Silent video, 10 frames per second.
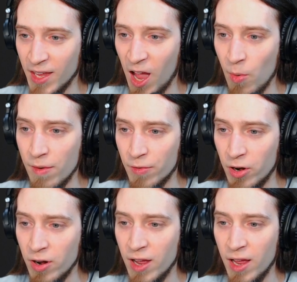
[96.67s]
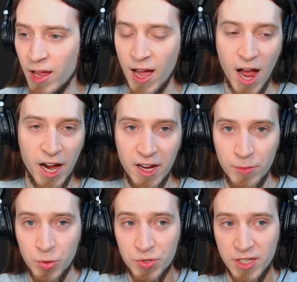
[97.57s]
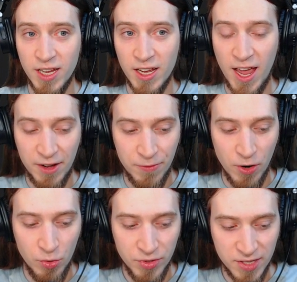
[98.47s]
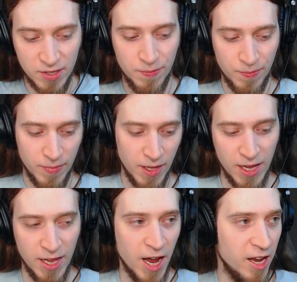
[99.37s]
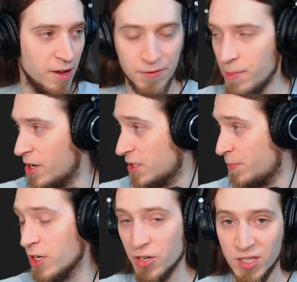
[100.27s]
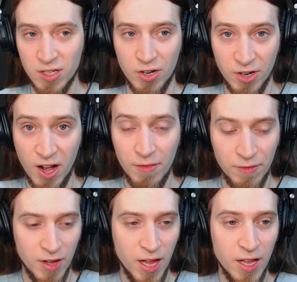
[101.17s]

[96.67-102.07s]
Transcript: However, I am using headphones and I have my speakers turned off,